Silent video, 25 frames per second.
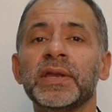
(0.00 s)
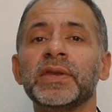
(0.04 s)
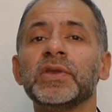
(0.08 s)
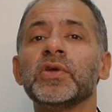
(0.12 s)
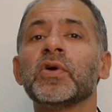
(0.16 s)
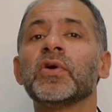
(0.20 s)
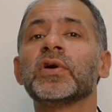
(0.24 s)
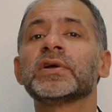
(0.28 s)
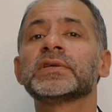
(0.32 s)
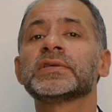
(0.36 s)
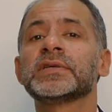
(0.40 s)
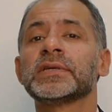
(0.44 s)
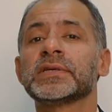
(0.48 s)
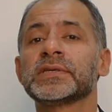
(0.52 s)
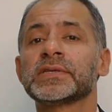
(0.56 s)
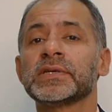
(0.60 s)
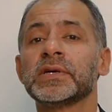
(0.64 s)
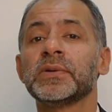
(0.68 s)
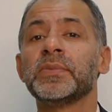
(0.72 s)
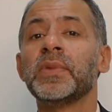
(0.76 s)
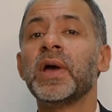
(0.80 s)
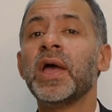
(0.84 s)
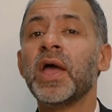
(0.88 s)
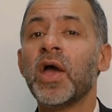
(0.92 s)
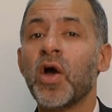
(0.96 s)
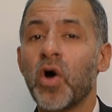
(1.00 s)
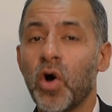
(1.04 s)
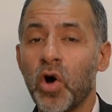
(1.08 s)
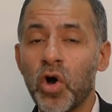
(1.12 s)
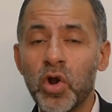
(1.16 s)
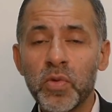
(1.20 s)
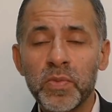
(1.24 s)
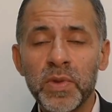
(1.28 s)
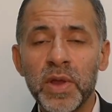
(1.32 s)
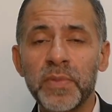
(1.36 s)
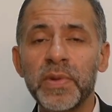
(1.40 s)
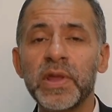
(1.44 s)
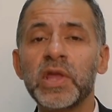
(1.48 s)
in your system,
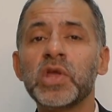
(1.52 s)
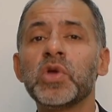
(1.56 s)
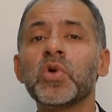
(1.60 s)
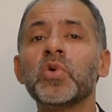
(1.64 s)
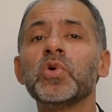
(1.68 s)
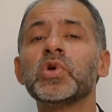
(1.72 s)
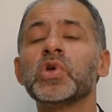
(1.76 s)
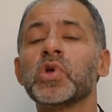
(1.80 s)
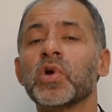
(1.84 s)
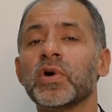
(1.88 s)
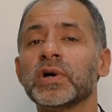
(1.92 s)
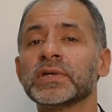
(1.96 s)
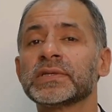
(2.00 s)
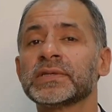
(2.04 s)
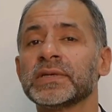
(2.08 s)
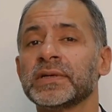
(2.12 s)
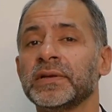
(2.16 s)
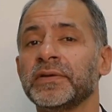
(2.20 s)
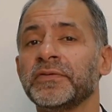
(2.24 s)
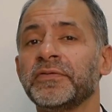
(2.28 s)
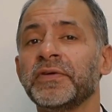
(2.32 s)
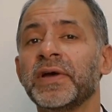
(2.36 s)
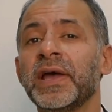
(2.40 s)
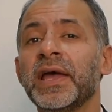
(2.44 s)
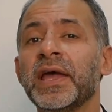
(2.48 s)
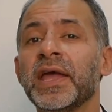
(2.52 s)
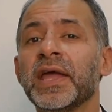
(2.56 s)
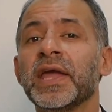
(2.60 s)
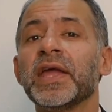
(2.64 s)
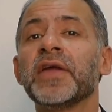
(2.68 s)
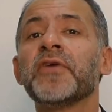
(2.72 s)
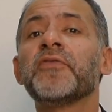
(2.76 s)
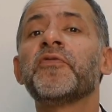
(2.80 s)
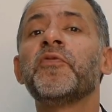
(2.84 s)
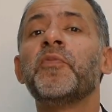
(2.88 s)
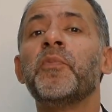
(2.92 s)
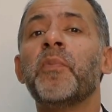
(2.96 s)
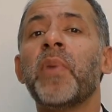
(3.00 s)
or maybe you yourself,
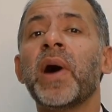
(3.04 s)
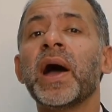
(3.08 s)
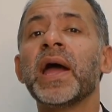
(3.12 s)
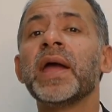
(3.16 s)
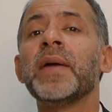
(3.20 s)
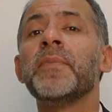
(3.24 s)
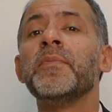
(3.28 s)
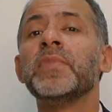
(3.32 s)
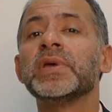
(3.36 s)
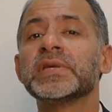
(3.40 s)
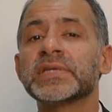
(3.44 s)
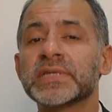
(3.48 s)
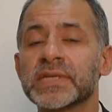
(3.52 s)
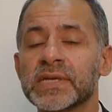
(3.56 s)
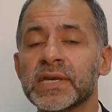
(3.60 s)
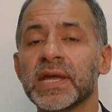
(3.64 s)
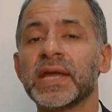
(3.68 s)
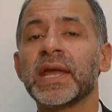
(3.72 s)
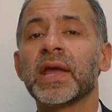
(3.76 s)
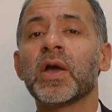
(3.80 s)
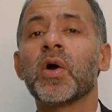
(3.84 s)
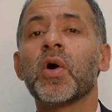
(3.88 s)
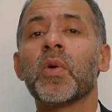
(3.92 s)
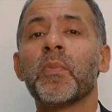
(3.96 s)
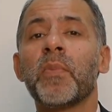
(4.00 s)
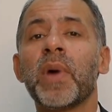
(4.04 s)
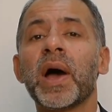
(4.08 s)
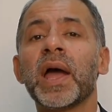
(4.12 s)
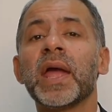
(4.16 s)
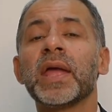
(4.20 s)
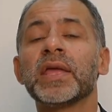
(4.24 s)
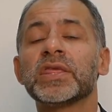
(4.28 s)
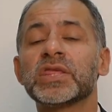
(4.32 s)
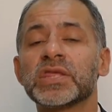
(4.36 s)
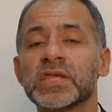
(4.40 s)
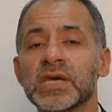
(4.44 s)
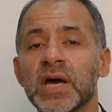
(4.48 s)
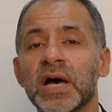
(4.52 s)
if by mistake or
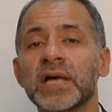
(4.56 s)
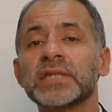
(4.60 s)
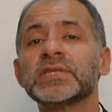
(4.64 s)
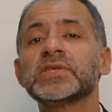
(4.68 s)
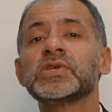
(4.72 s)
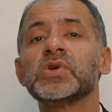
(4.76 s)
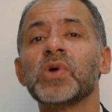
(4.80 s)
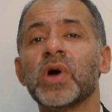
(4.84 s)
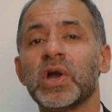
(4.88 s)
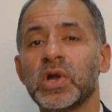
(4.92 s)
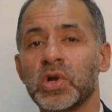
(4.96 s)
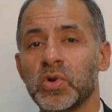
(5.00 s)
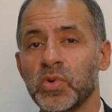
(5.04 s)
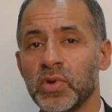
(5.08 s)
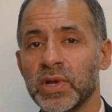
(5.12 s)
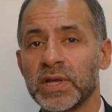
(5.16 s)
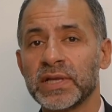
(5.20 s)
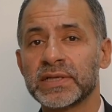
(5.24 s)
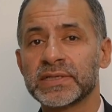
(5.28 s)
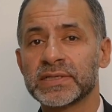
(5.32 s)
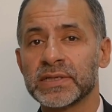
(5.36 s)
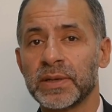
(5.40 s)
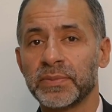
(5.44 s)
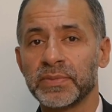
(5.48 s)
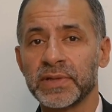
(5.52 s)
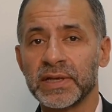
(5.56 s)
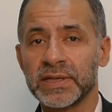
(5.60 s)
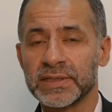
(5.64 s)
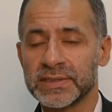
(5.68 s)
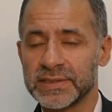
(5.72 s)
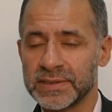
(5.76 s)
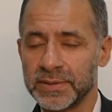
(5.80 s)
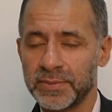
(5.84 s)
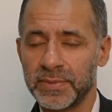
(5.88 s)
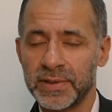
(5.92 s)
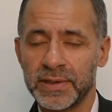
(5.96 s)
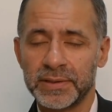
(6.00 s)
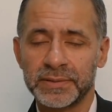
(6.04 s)
by chance you are doing something
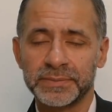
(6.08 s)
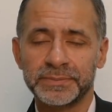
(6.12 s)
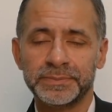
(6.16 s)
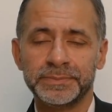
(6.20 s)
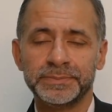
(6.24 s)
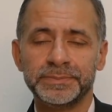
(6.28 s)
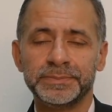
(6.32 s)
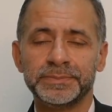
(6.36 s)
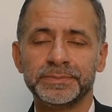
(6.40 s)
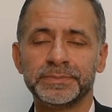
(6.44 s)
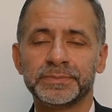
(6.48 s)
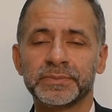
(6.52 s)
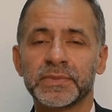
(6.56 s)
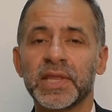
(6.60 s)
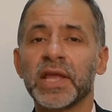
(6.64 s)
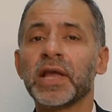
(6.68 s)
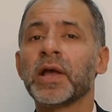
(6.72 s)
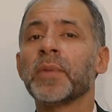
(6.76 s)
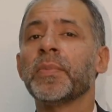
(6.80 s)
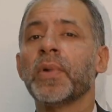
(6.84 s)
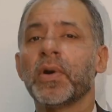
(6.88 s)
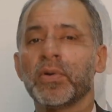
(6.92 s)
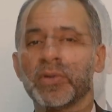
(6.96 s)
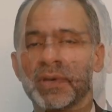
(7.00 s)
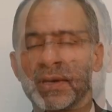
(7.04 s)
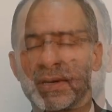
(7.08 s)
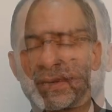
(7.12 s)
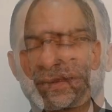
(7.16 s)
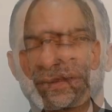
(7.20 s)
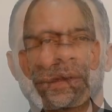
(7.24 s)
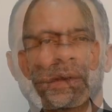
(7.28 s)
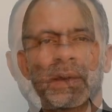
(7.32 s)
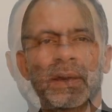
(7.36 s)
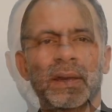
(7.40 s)
similar. Think about it.